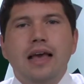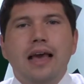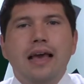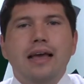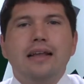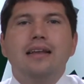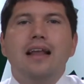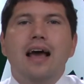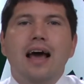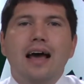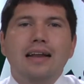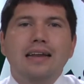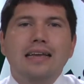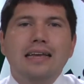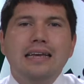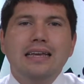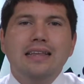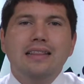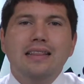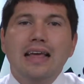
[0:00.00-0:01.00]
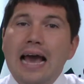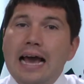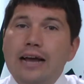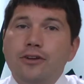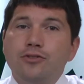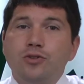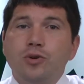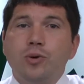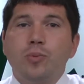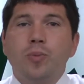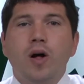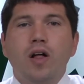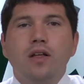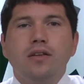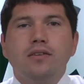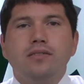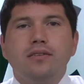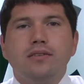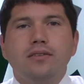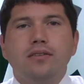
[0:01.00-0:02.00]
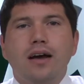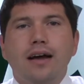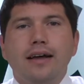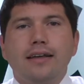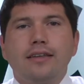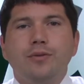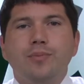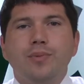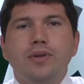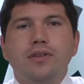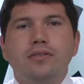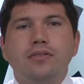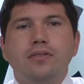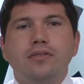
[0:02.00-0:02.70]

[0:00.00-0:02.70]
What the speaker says: and not in the actual policy documents.